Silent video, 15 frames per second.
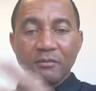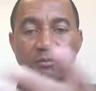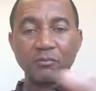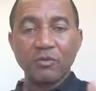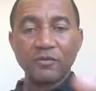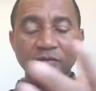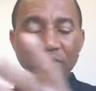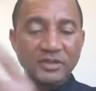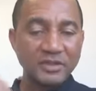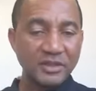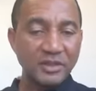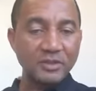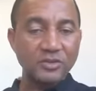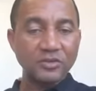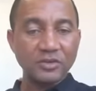Move it
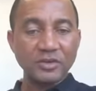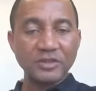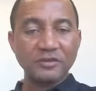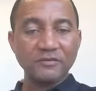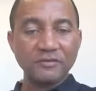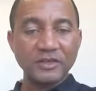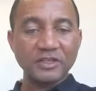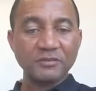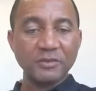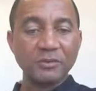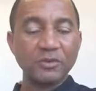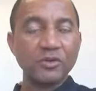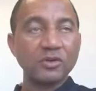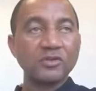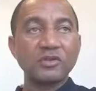into this investment
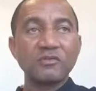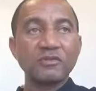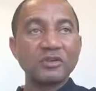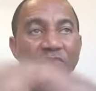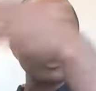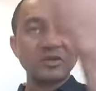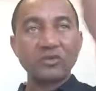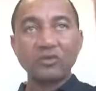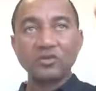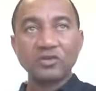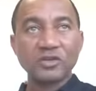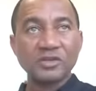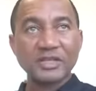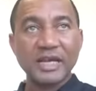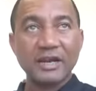because your investment could
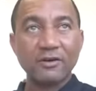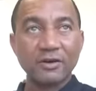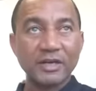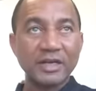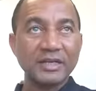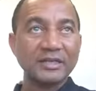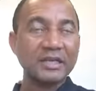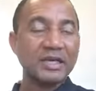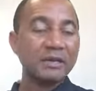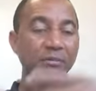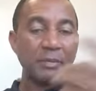just skyrocket